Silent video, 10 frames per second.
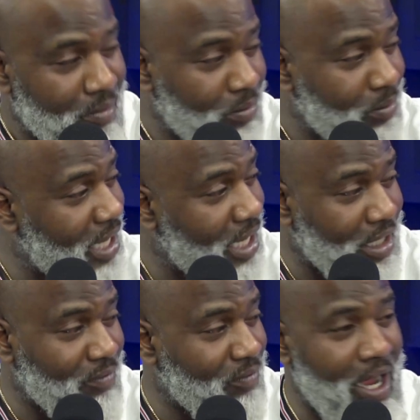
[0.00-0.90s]
We gotta
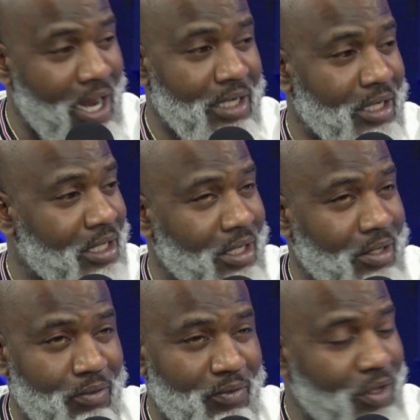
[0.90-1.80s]
find the, the
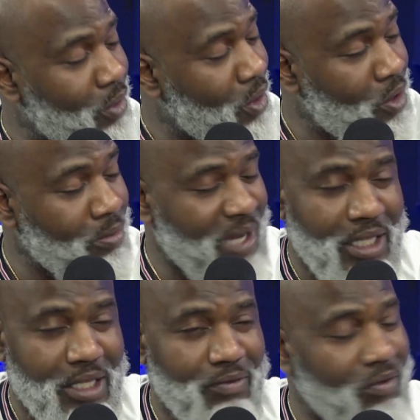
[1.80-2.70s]
funeral home that
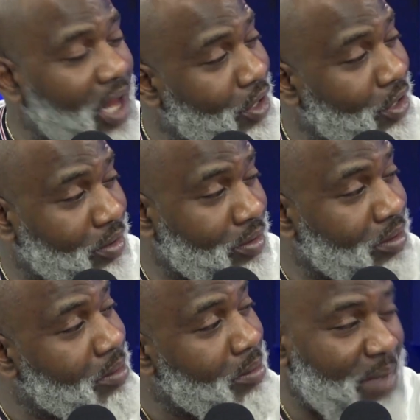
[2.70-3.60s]
could fly her
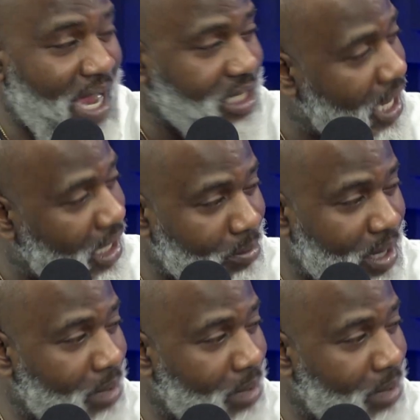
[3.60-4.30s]
back to Alabama.